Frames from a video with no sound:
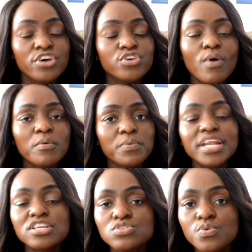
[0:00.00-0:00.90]
you are
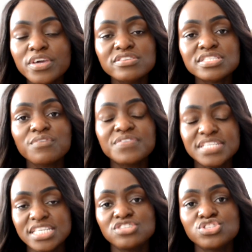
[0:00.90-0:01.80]
really doing yourself
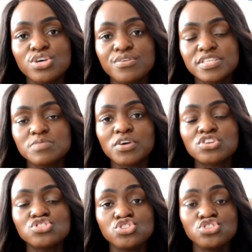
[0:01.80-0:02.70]
a disservice,
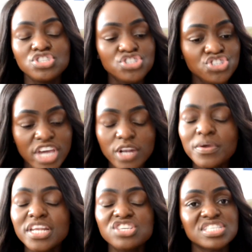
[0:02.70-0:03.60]
because you should
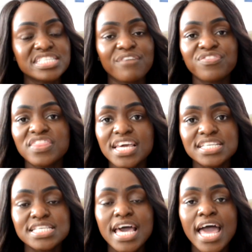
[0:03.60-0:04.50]
genuinely just have
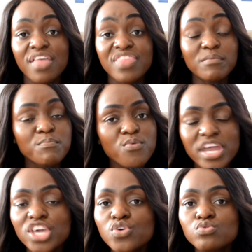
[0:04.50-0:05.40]
things that
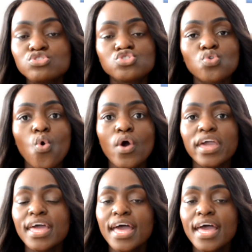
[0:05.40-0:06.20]
bring you joy,